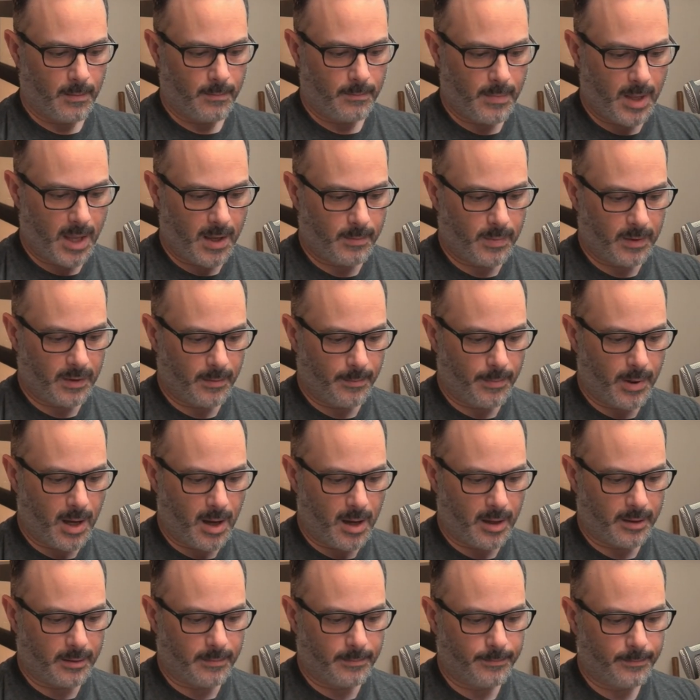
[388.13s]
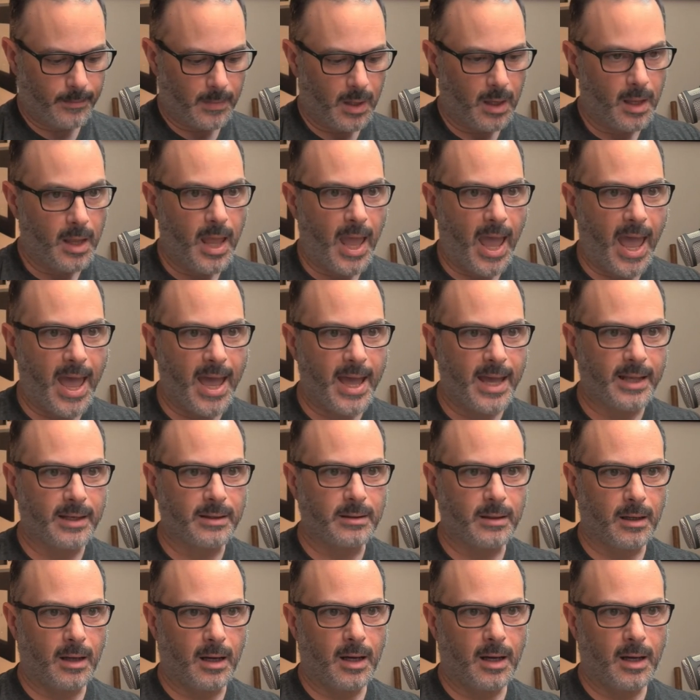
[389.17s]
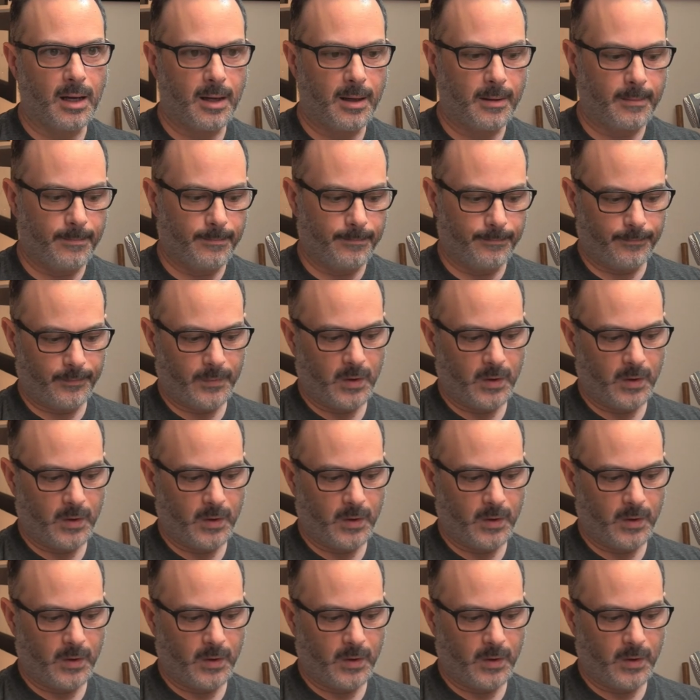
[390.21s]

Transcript: maybe the bottom, and uh,